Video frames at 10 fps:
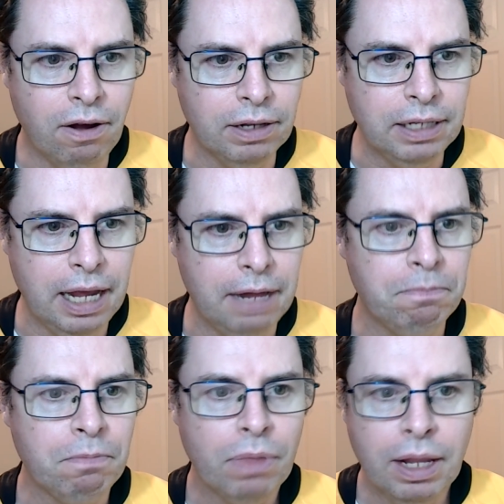Connacht
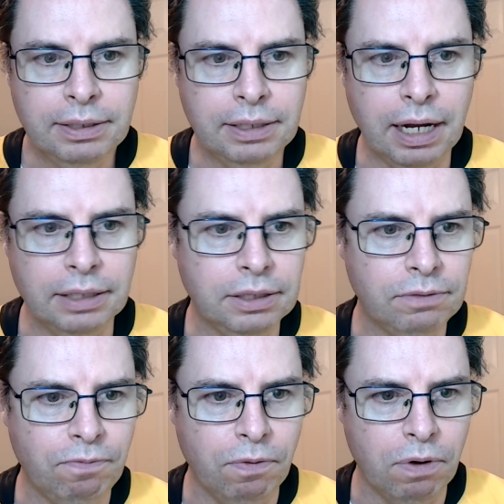then,
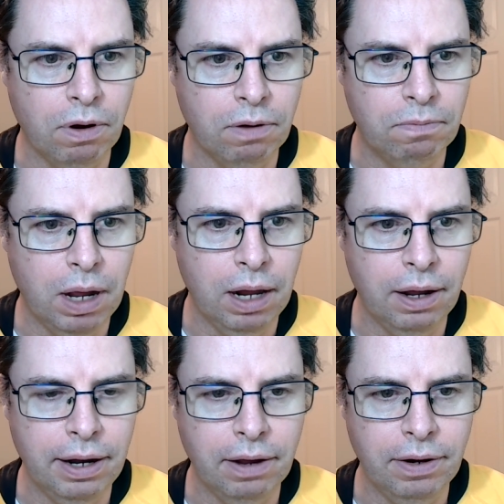chance for a
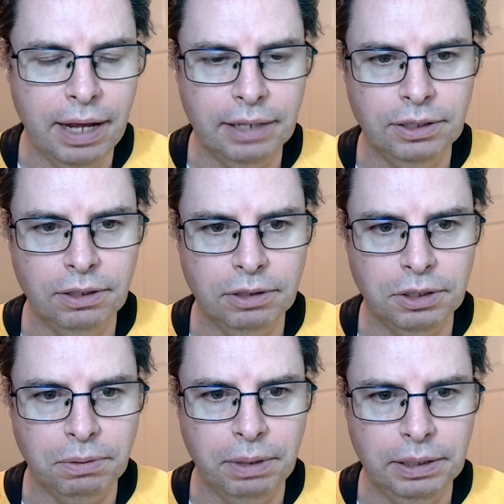line out on the edge of the
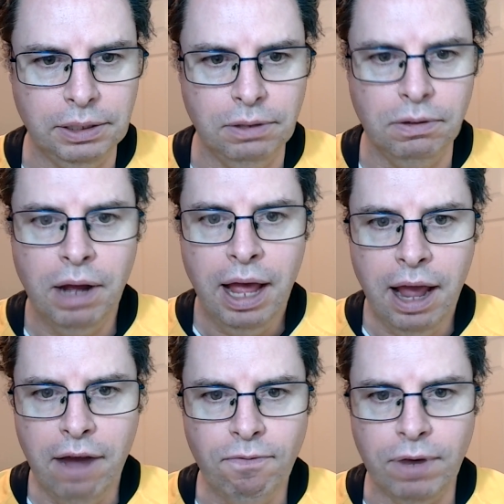Ulster 22.
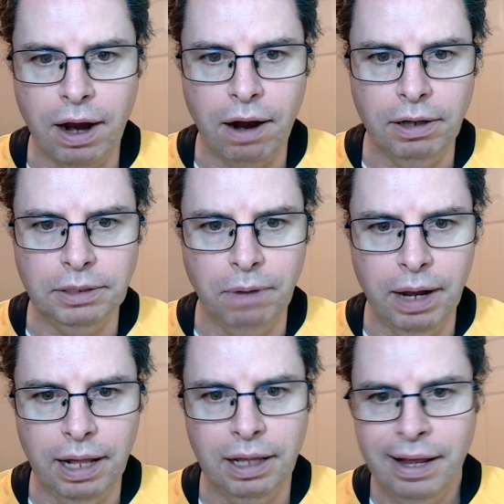Heffernan carries
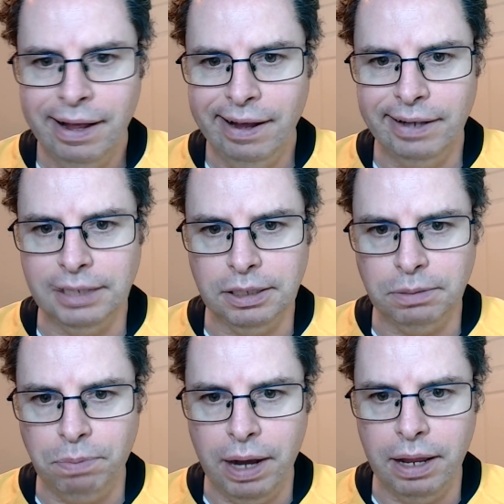well as they
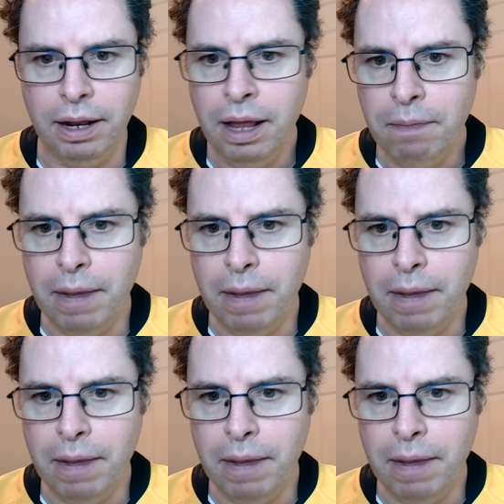spread it.